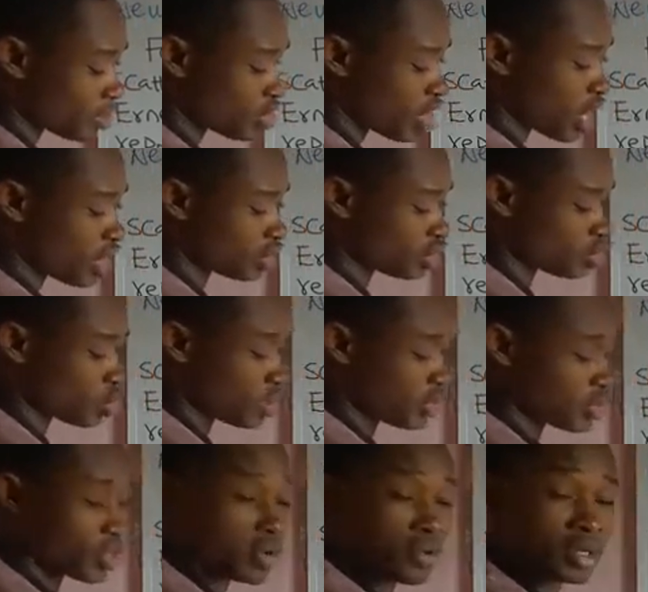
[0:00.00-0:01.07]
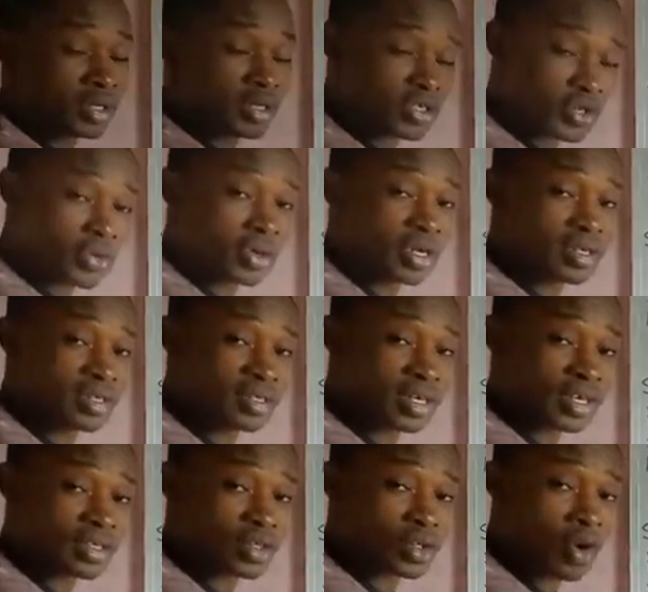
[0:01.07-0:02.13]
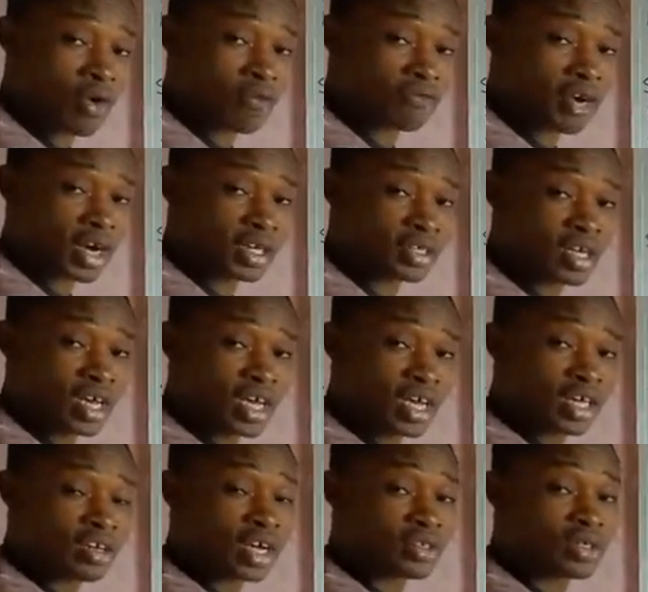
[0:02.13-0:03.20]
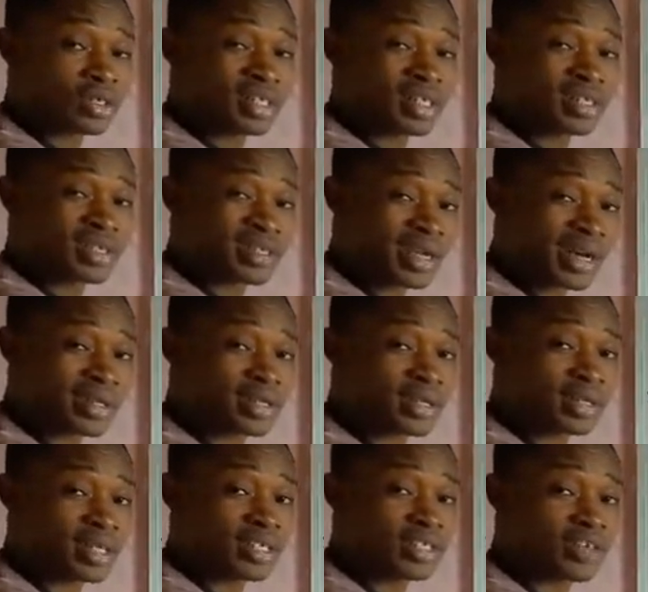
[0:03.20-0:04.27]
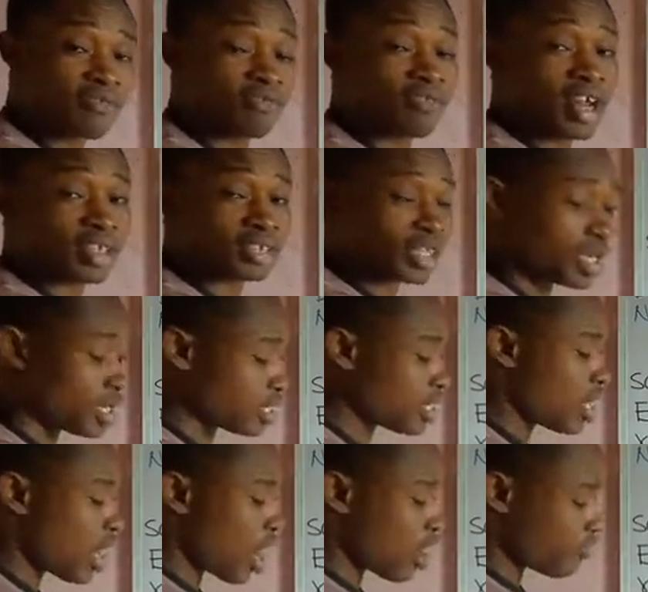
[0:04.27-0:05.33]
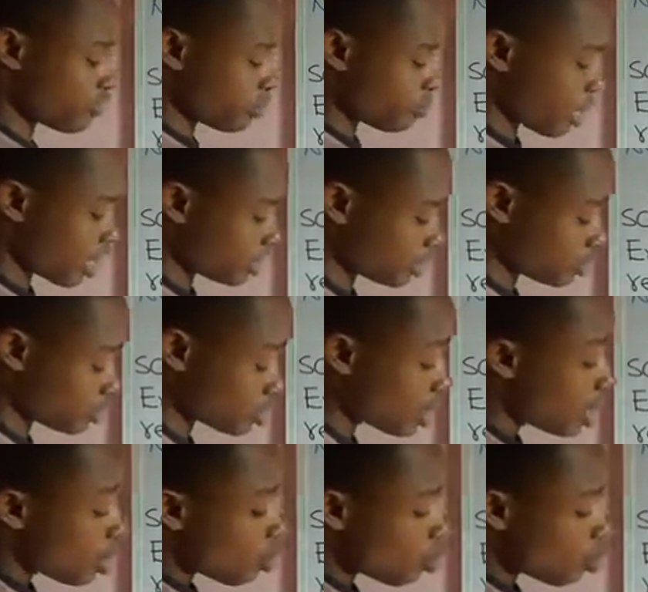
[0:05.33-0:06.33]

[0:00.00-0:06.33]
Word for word: attached to a screen. The screen is zinc sulfide in order to detect the deflected alpha particles.